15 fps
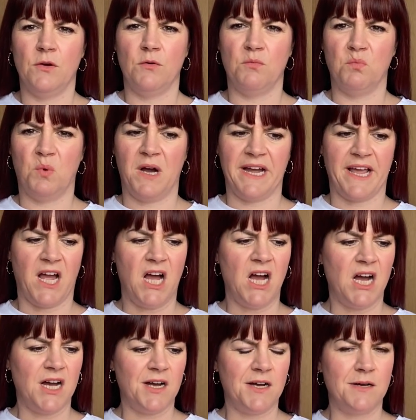white
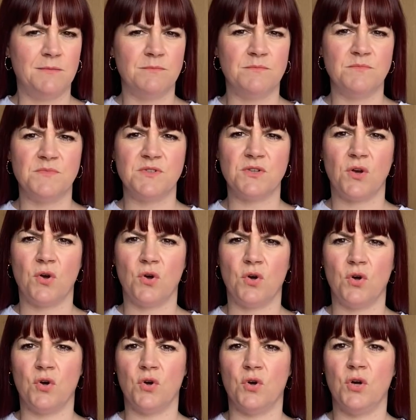arms,
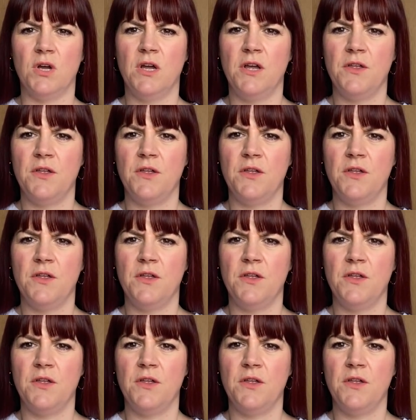or